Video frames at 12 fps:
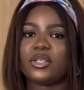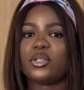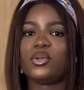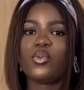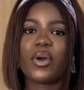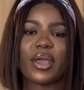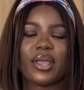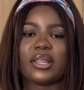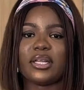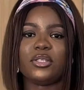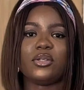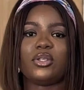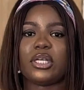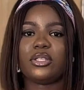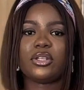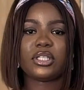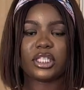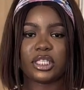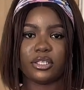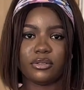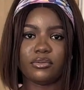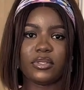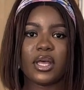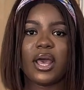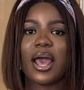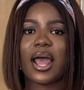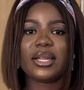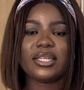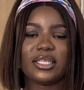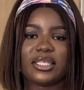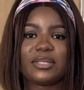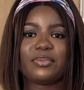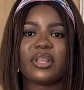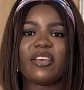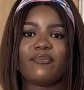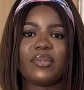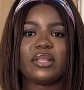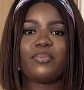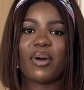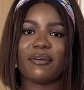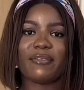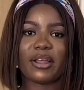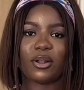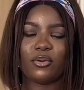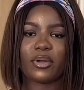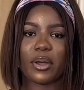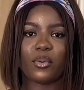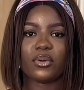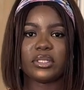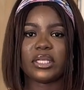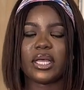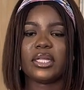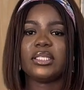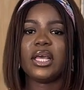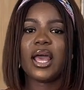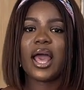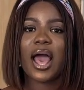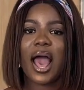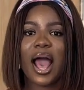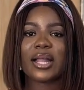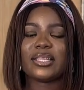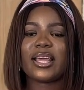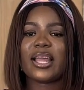just wear it and just chilled. And this gave me the perfect look I wanted. And